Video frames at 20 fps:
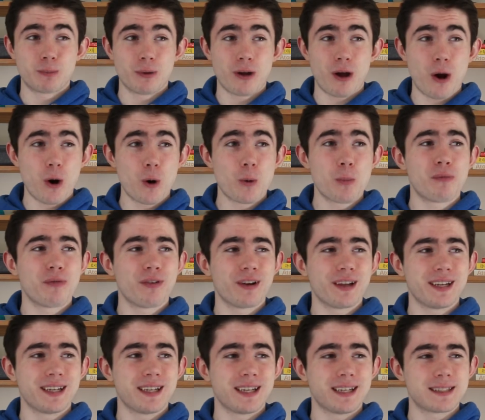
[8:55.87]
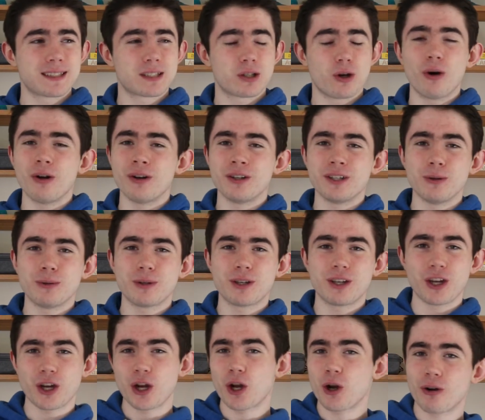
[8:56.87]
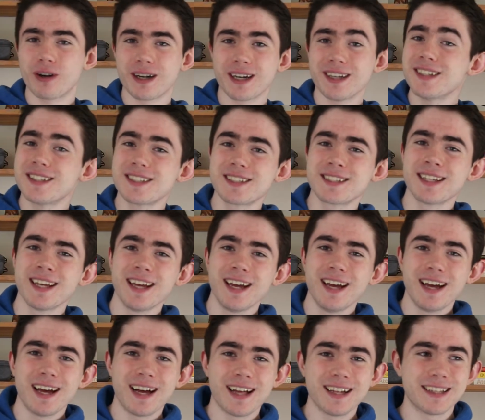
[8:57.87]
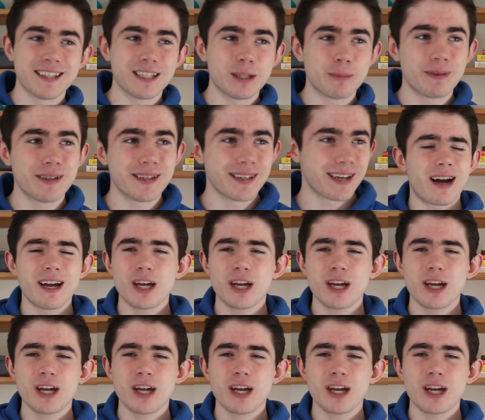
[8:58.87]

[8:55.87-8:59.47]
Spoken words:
but hopefully it's gotten you curious a little bit.